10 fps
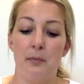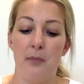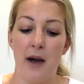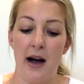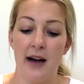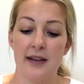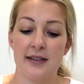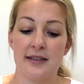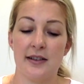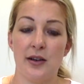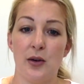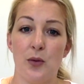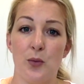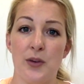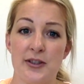But
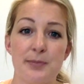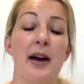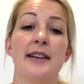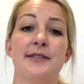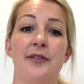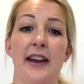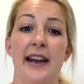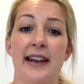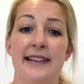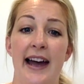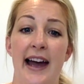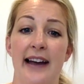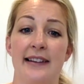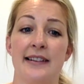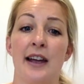we just persevered,
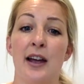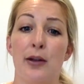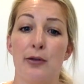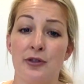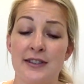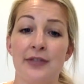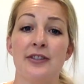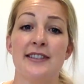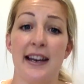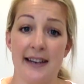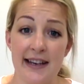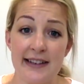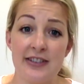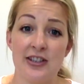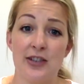and through different techniques
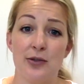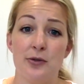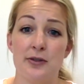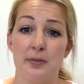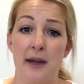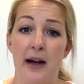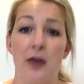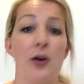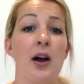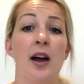that she talks about,